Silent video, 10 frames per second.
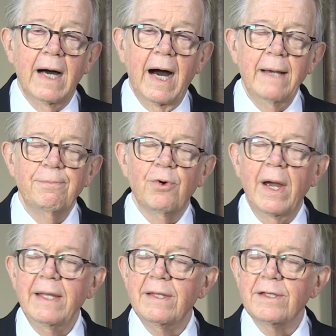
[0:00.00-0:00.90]
I
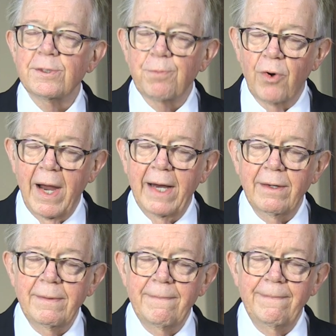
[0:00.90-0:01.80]
pray this
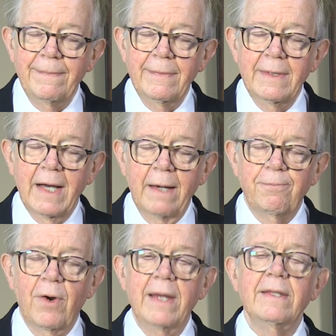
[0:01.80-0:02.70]
prayer. I
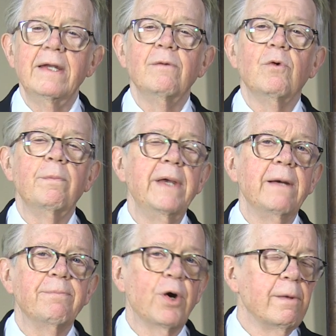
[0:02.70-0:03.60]
pray that it will be
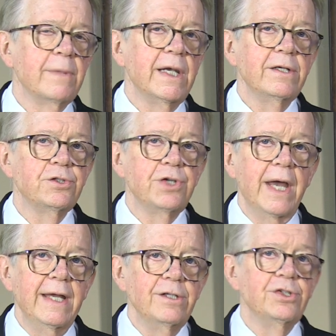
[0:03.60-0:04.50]
a permanent
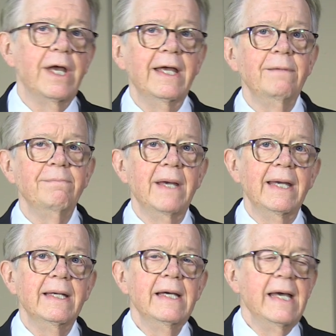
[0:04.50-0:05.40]
change in
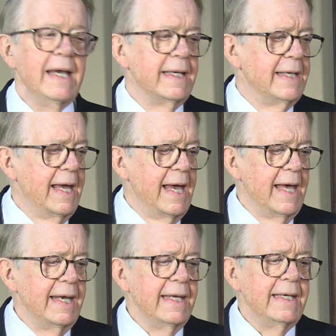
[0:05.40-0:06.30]
me, in
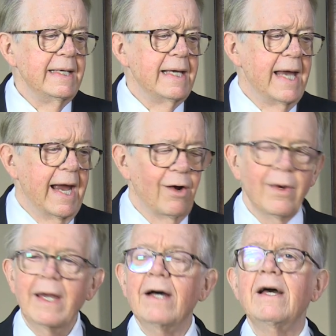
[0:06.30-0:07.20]
any
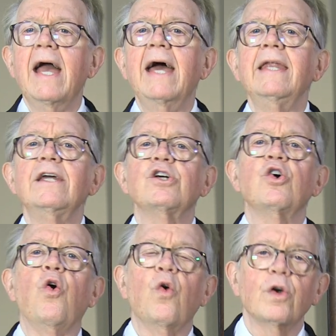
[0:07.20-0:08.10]
area, any
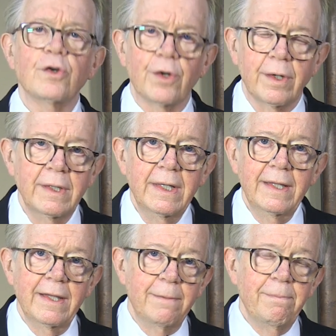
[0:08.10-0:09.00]
corner
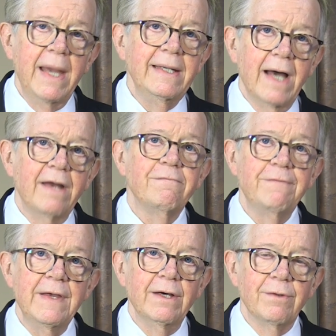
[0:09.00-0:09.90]
that may not
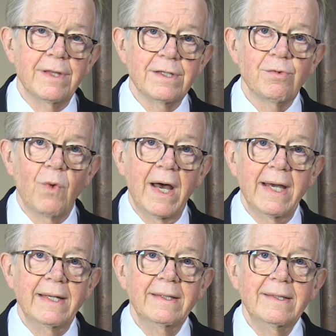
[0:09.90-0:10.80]
feel this
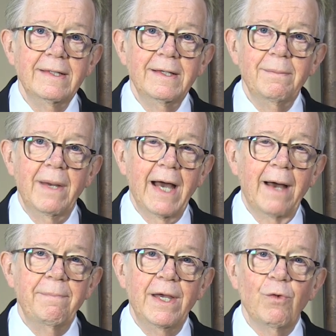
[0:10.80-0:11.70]
way. May
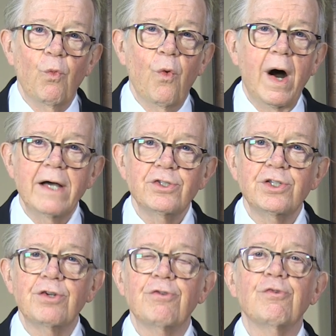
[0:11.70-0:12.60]
I be
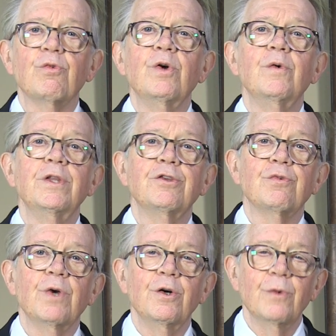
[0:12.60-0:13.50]
washed through and
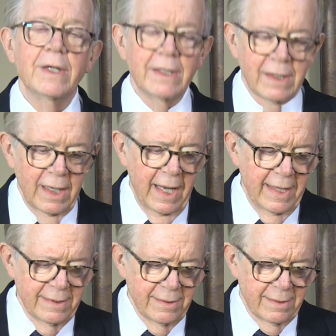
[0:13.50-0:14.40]
through and
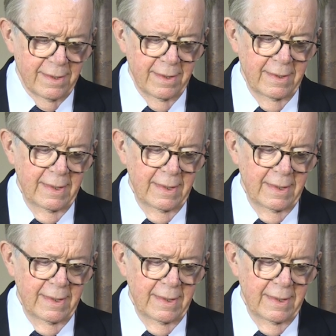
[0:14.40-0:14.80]
cleansed